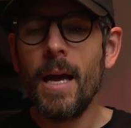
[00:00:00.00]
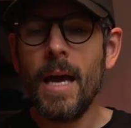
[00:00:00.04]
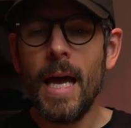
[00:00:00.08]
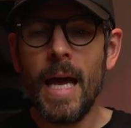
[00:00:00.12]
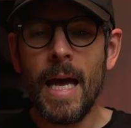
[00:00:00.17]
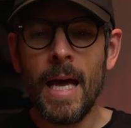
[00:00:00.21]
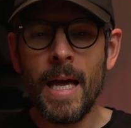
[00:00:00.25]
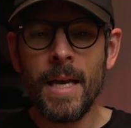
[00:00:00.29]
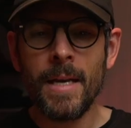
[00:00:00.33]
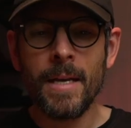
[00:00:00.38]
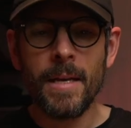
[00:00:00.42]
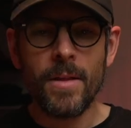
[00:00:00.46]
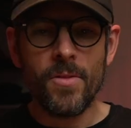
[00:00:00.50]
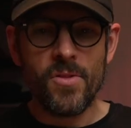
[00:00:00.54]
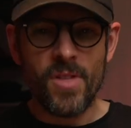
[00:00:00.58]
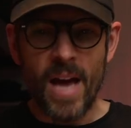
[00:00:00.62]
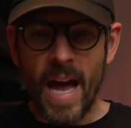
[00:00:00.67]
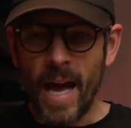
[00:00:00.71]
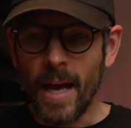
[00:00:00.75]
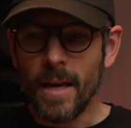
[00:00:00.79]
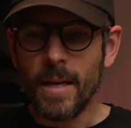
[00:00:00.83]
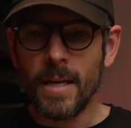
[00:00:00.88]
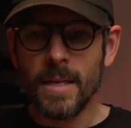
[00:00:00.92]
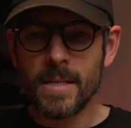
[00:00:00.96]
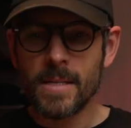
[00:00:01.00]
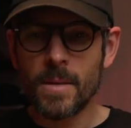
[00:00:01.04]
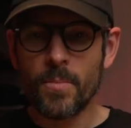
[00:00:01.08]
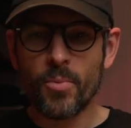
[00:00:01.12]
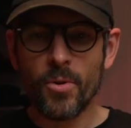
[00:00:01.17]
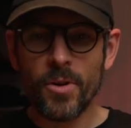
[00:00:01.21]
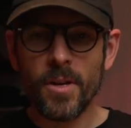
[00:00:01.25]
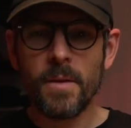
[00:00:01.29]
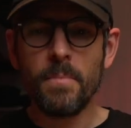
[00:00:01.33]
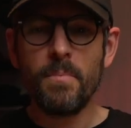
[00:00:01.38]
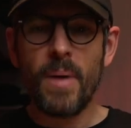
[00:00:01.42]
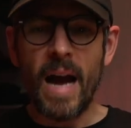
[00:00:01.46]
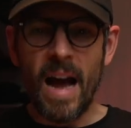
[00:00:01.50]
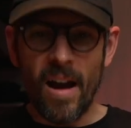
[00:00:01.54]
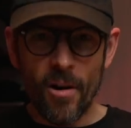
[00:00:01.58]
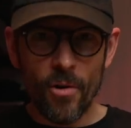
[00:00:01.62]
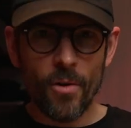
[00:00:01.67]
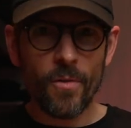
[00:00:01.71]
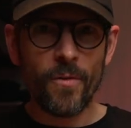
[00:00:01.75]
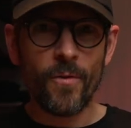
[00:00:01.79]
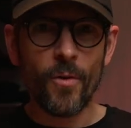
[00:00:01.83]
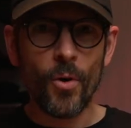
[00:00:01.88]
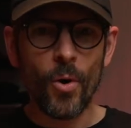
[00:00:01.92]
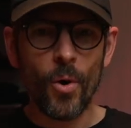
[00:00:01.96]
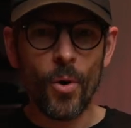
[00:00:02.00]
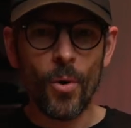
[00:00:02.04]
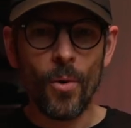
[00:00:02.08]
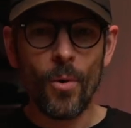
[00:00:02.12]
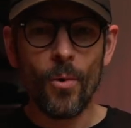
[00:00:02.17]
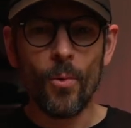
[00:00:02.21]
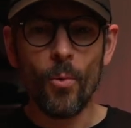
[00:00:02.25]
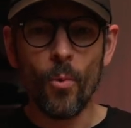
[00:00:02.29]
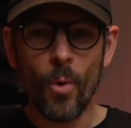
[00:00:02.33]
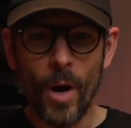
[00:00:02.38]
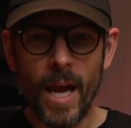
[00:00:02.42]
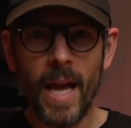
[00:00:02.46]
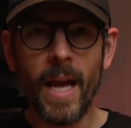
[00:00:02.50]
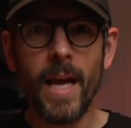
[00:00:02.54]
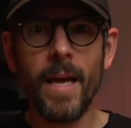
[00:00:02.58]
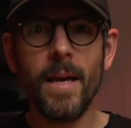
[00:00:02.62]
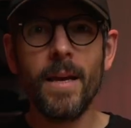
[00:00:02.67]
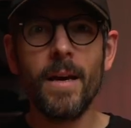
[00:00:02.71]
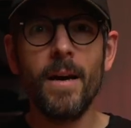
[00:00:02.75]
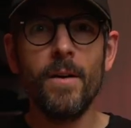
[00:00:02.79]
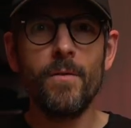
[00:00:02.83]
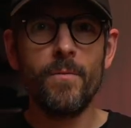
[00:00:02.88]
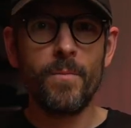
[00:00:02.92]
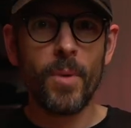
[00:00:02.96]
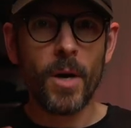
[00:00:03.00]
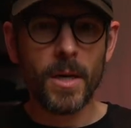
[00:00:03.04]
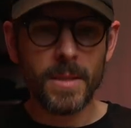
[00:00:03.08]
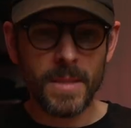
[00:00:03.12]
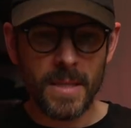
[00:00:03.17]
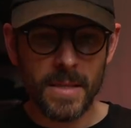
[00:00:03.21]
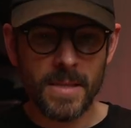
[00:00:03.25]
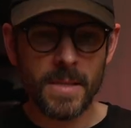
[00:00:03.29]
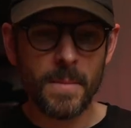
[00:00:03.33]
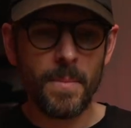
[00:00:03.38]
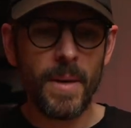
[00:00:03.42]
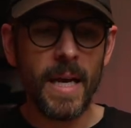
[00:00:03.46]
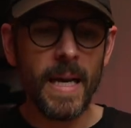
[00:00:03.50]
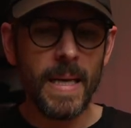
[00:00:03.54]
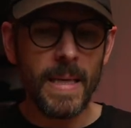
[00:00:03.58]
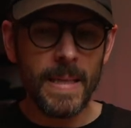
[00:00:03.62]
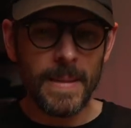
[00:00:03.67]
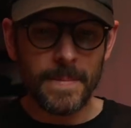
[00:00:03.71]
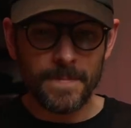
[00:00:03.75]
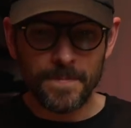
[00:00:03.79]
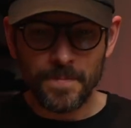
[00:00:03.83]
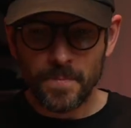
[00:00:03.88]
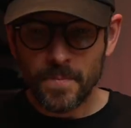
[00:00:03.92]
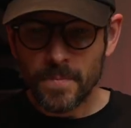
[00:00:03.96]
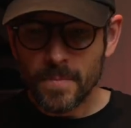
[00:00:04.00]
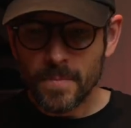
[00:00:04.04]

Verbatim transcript: And that is a pretty powerful way of participating.